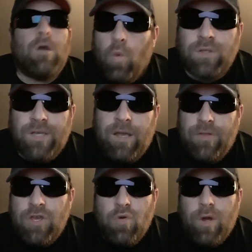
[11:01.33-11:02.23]
Once again,
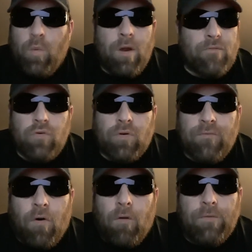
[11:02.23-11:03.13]
the UN, whenever they're
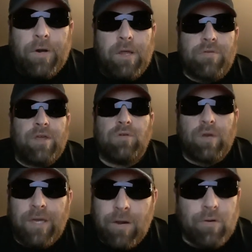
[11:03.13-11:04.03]
involved in anything, you
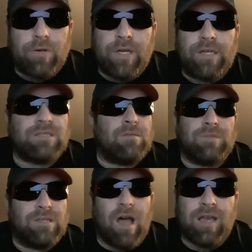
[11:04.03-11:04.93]
can guarantee
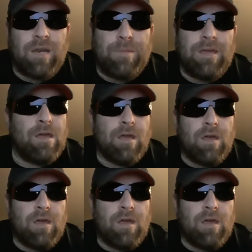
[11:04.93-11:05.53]
something's not going to be